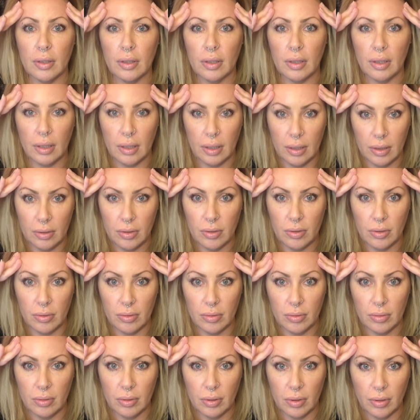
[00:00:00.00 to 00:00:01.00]

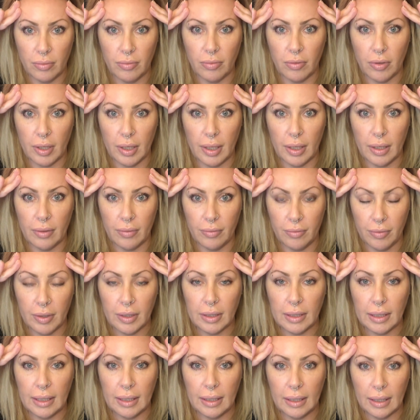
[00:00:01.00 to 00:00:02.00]
into the forehead,
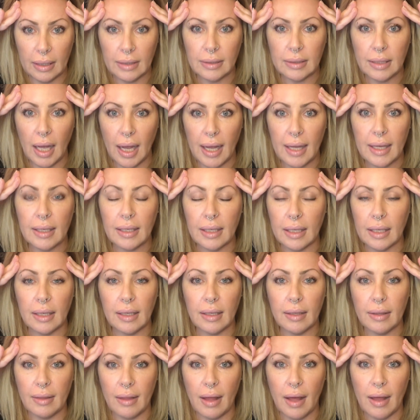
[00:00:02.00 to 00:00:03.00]
filling and tightening
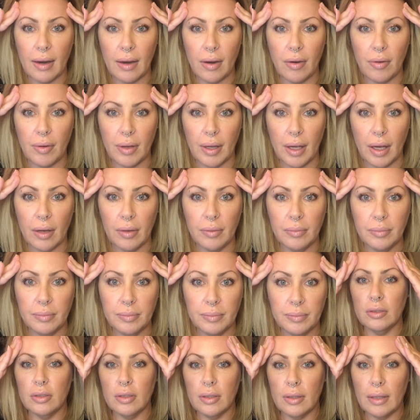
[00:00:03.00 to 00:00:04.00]
that area.
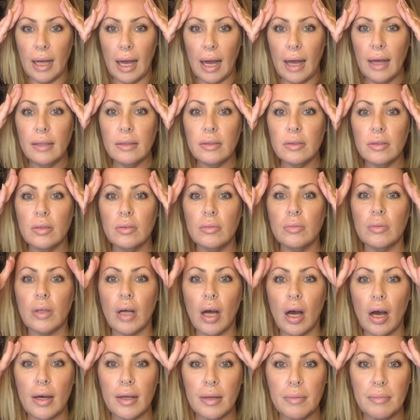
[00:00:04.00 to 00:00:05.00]
That will
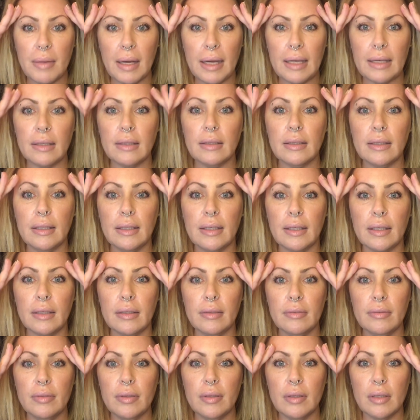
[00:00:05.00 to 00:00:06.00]
automatically give
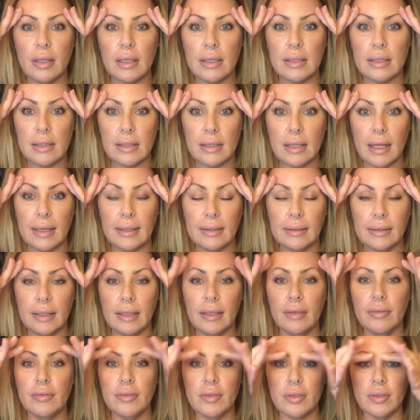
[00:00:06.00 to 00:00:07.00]
a slight
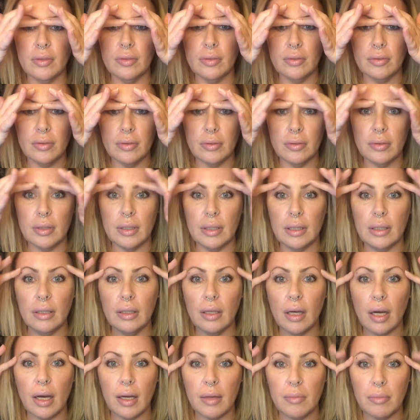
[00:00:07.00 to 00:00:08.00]
lift to the
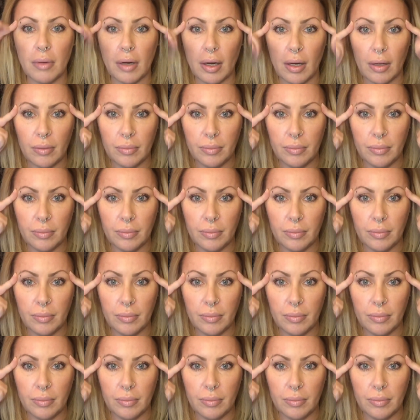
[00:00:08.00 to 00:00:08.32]
eyebrow.